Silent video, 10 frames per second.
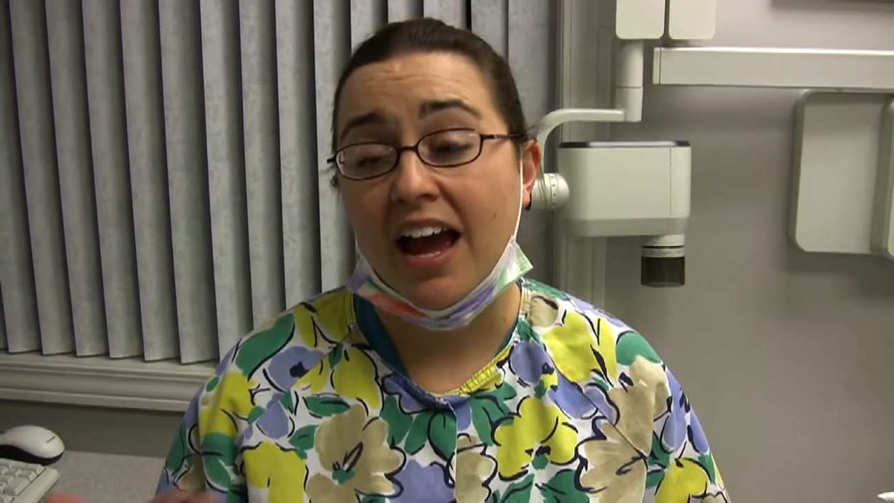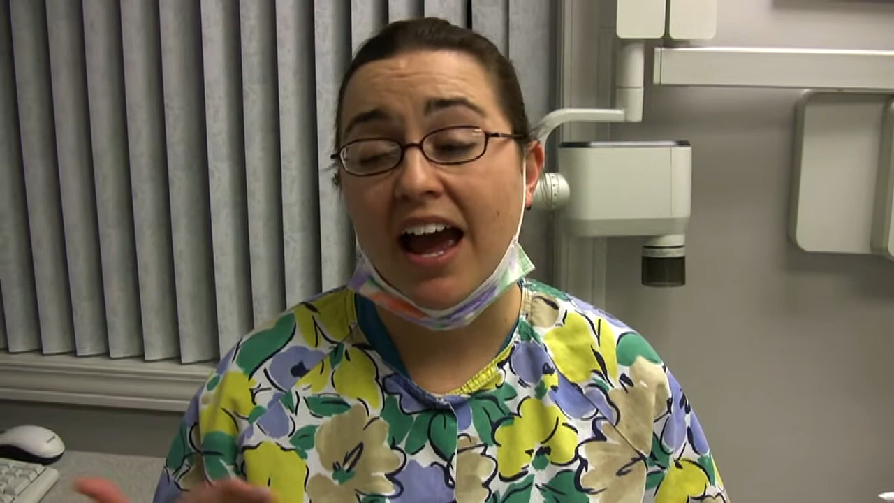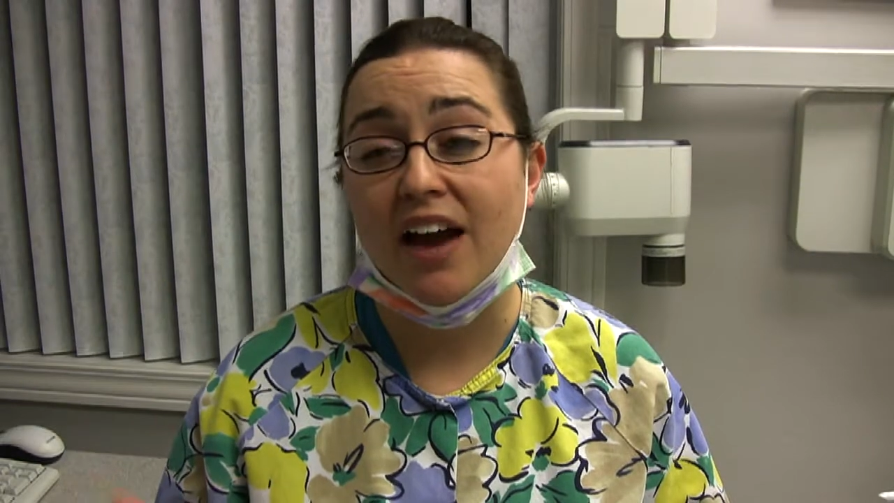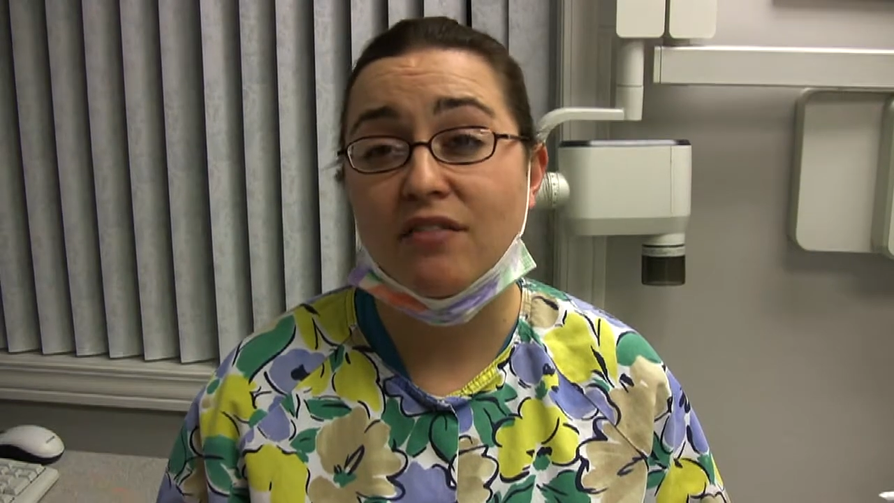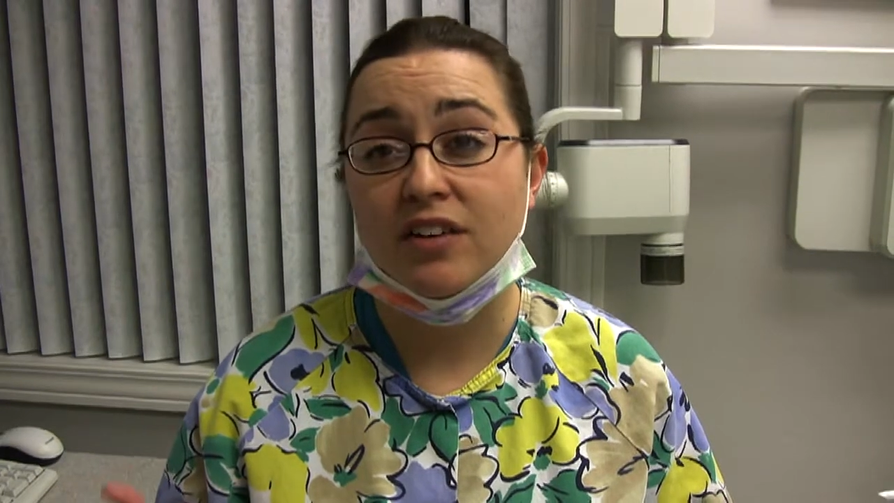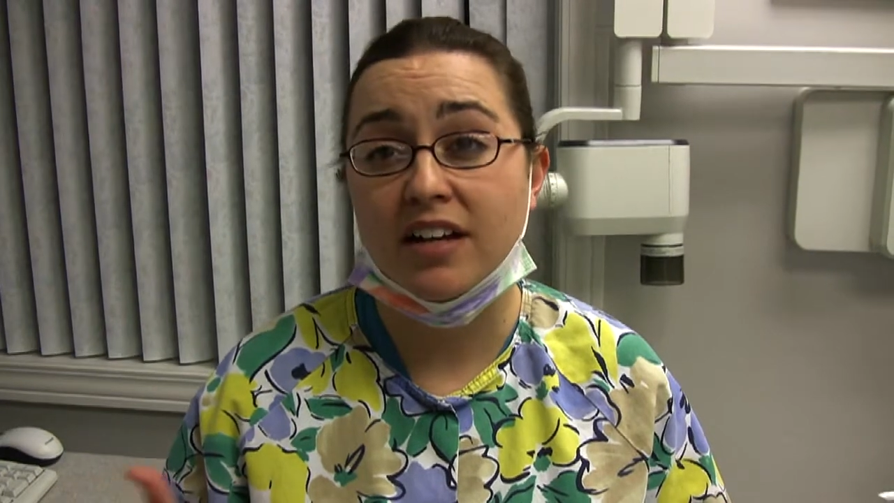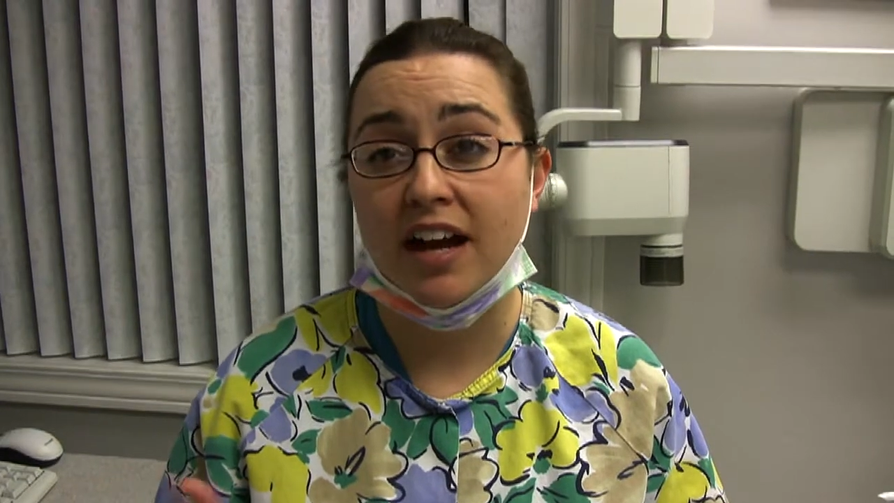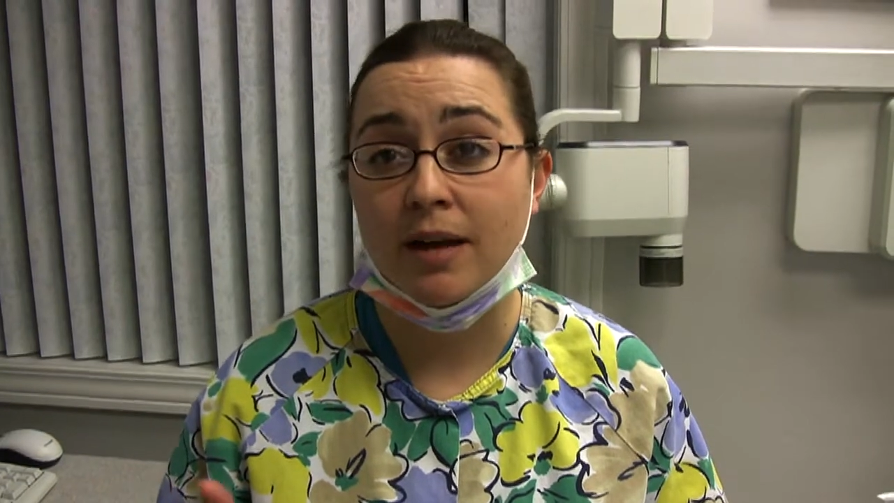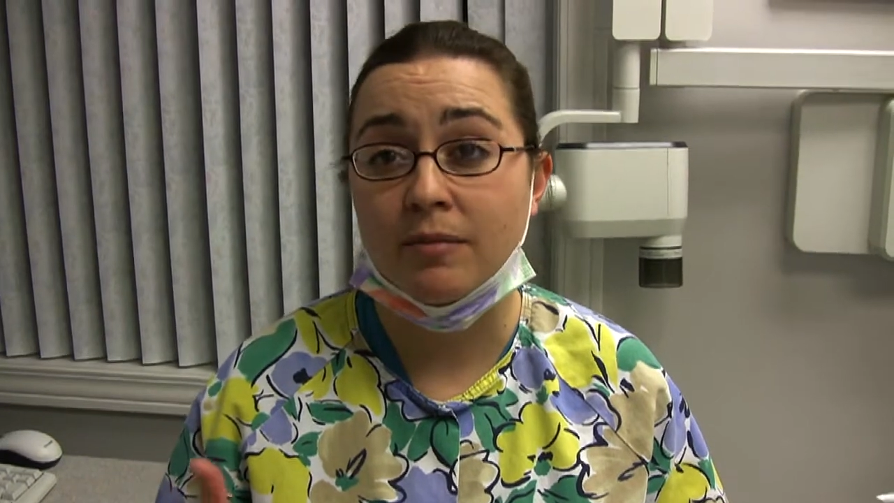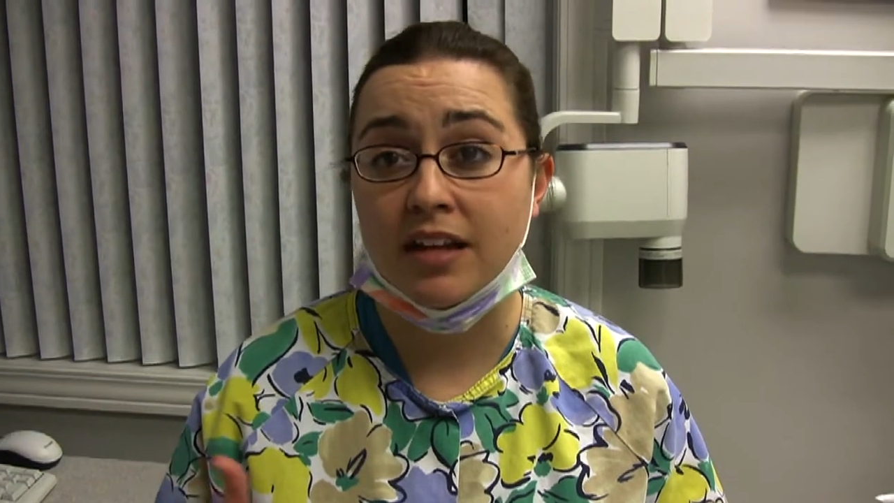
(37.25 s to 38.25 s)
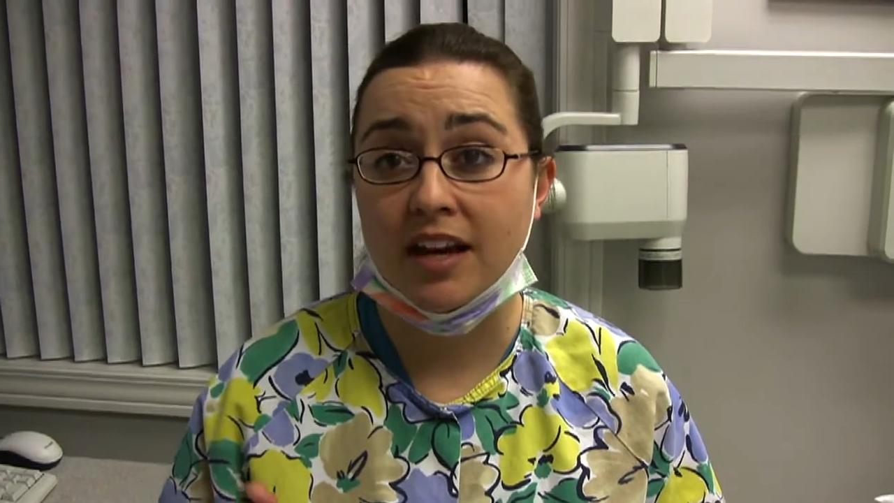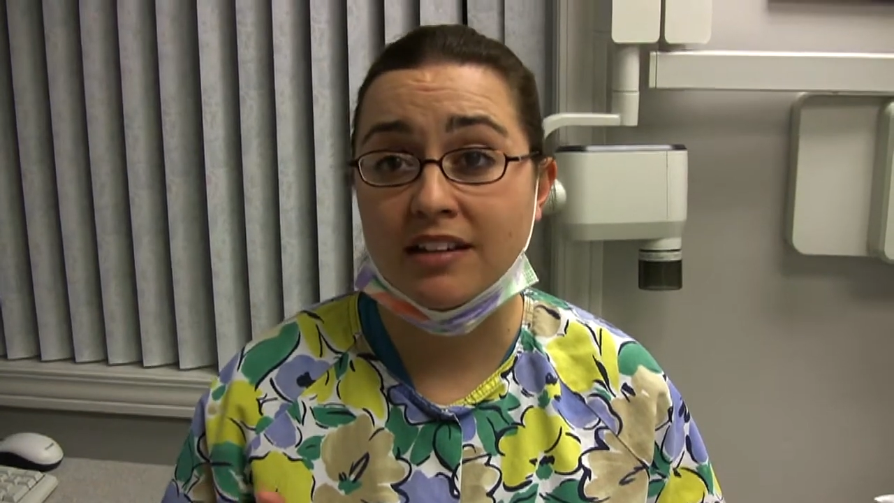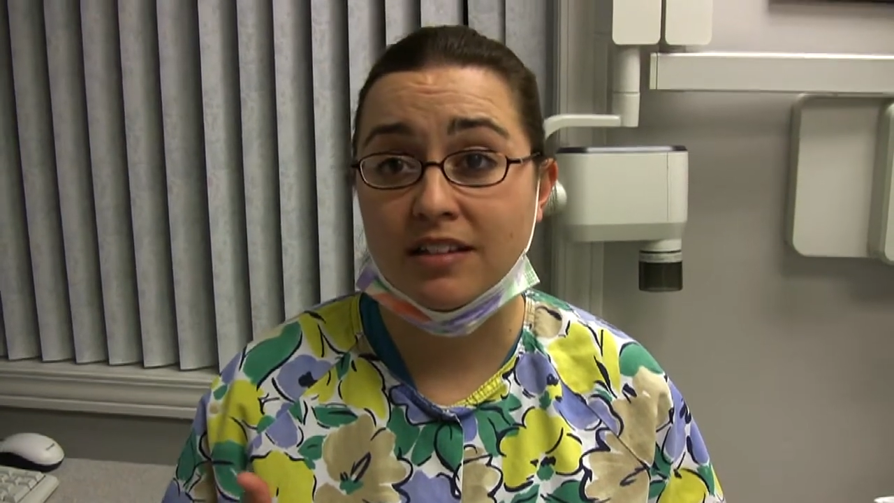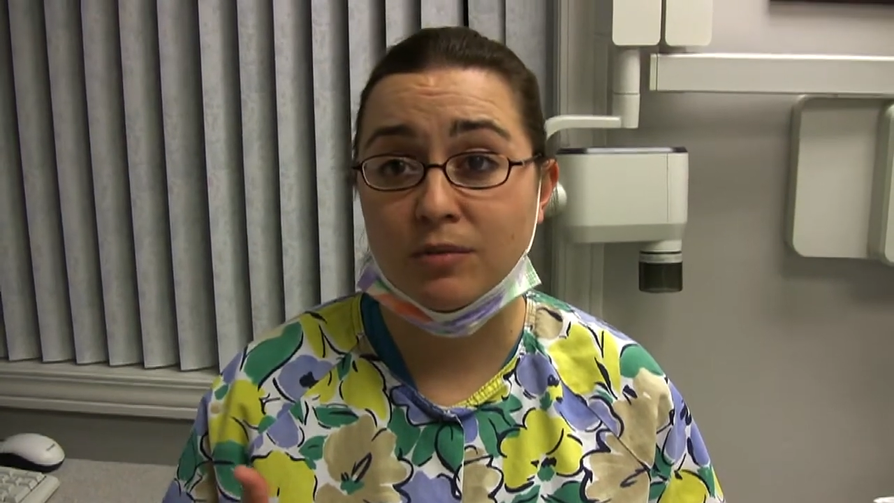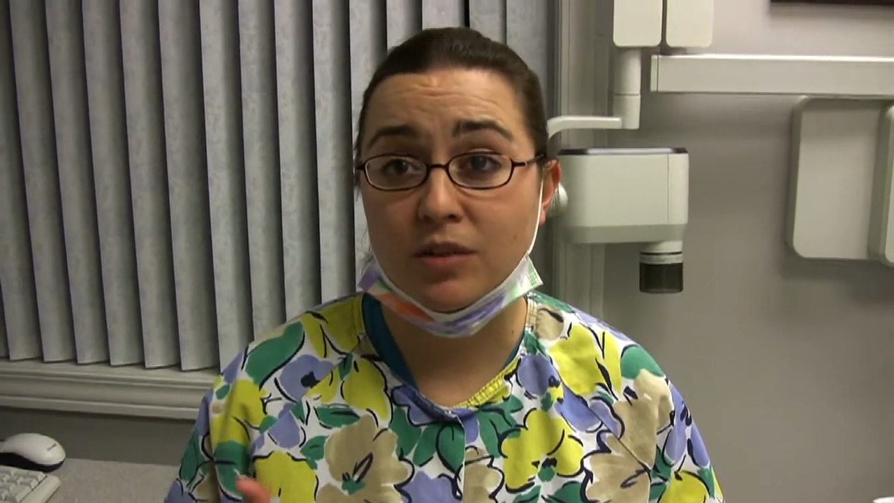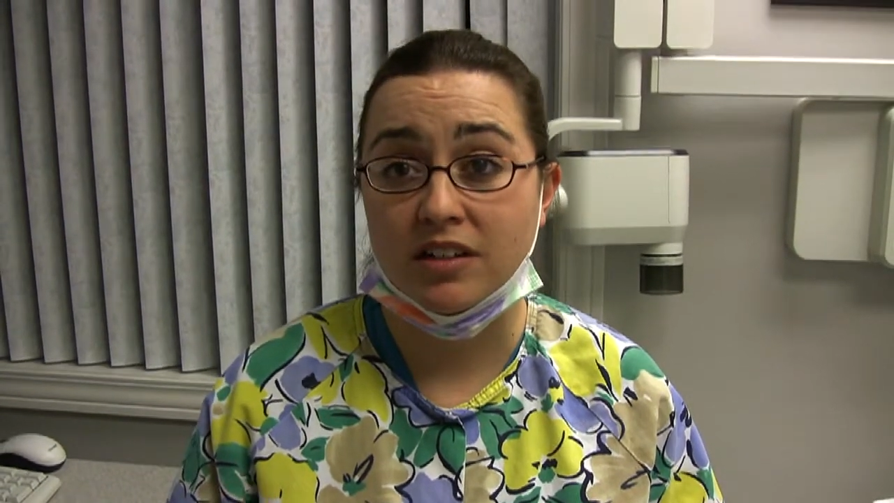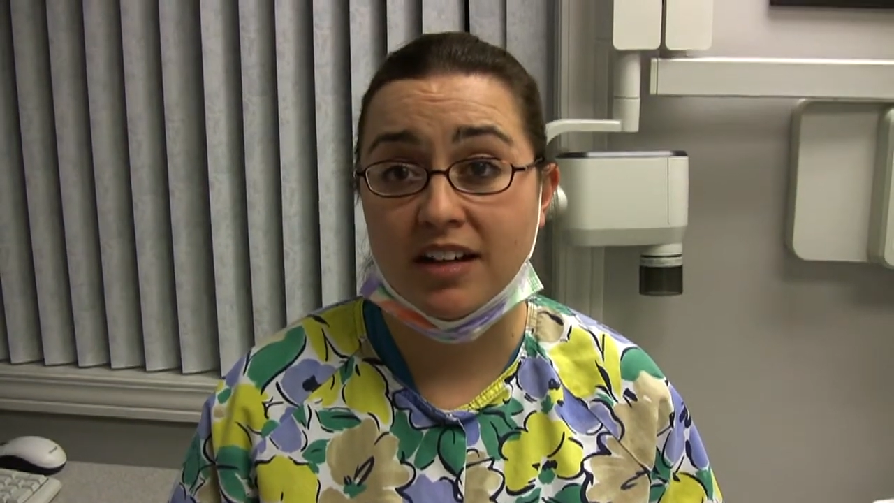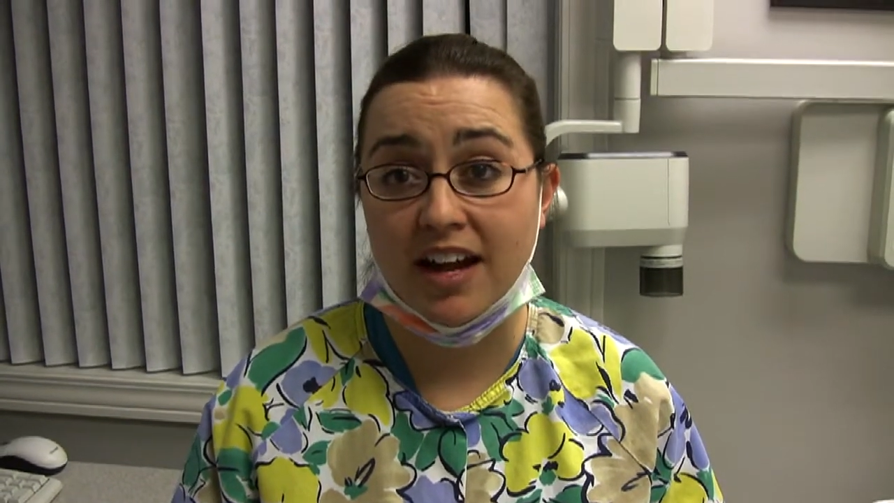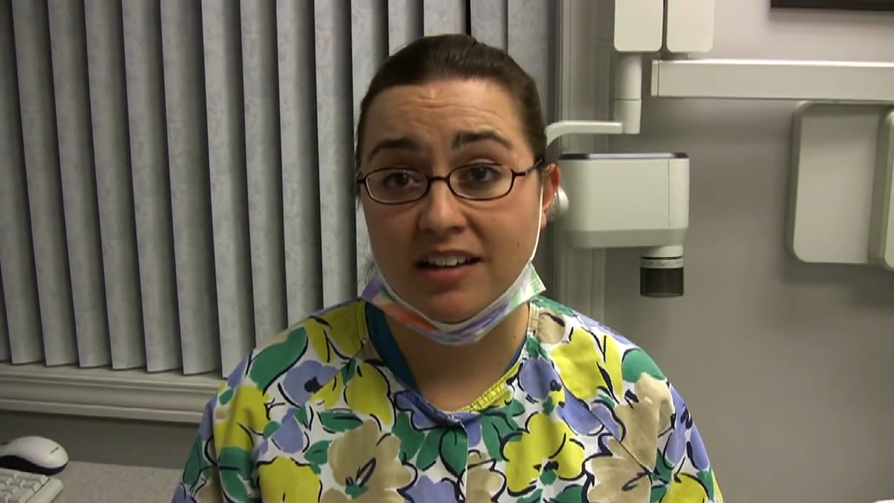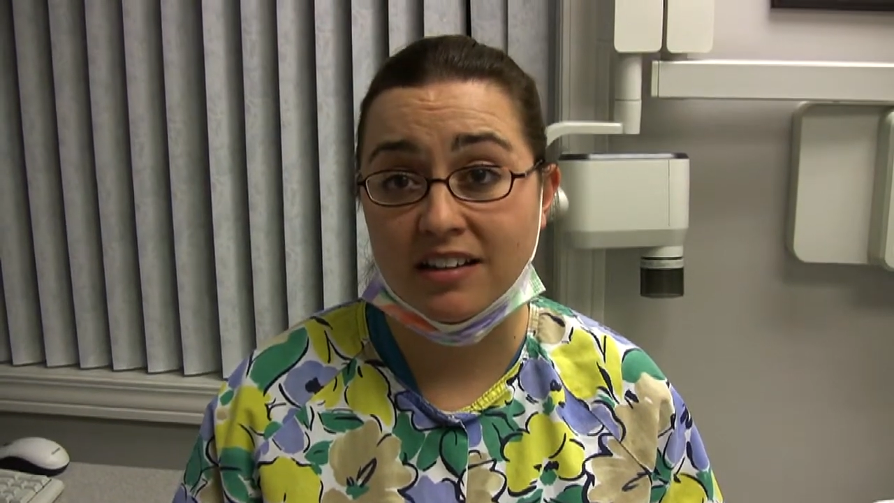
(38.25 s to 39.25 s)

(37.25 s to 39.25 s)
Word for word: Every time the acid would attack